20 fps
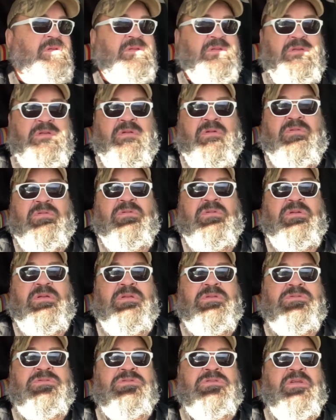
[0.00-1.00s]
you know,
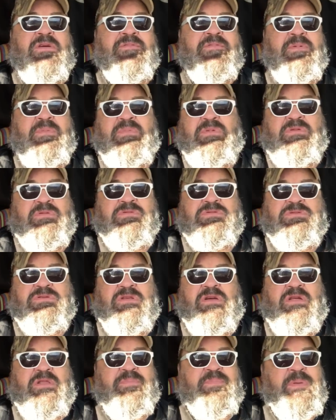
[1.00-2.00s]
and stuff. I mean, there's a
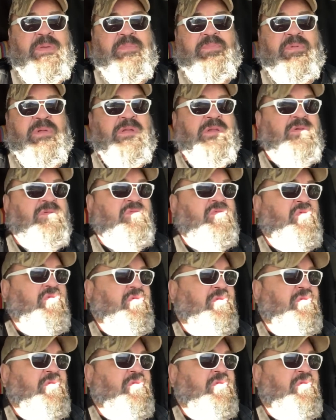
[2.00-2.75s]
lot of people, I don't know